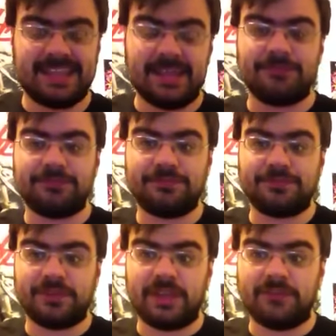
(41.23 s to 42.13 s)

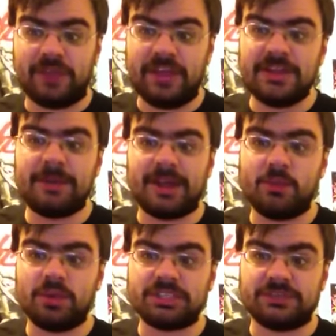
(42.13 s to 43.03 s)
If anybody
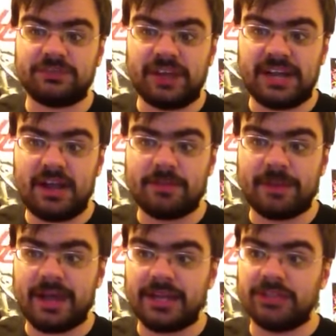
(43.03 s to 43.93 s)
wants to find out
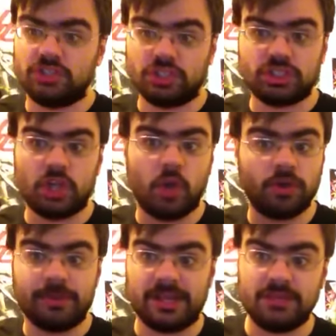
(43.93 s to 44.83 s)
about it, just go
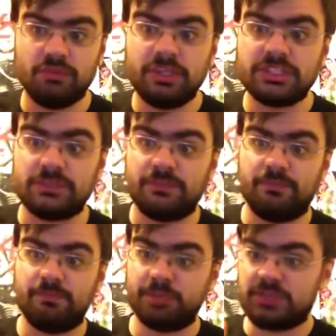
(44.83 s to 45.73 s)
to my recent
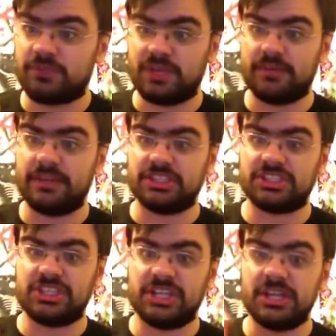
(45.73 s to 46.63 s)
Bleach video I
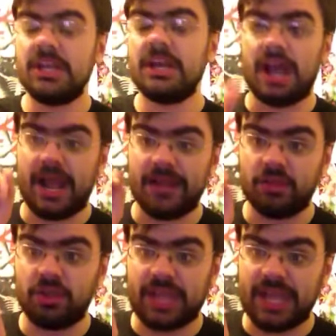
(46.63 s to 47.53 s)
just did and
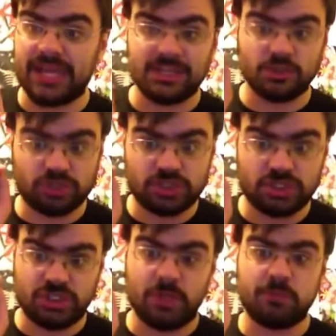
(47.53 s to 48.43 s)
look at it, and
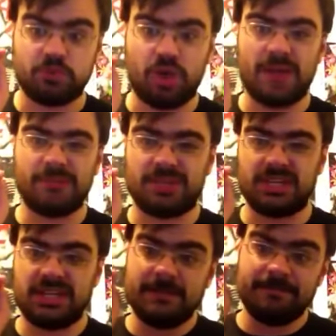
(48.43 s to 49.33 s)
you'll
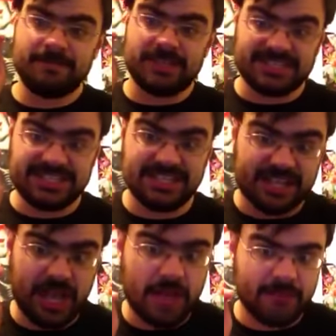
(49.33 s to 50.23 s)
probably see the
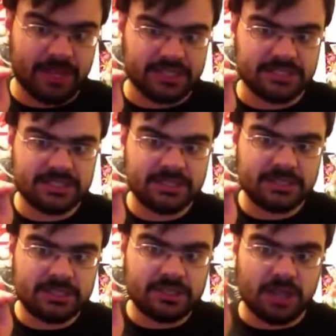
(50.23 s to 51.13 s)
comment
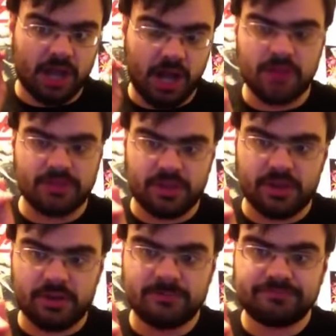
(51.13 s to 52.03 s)
on
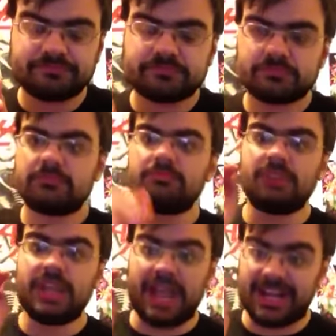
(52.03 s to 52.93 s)
there
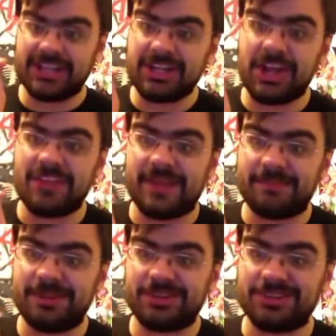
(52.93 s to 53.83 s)
and click on that
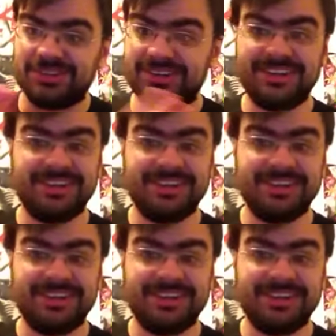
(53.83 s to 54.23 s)
picture.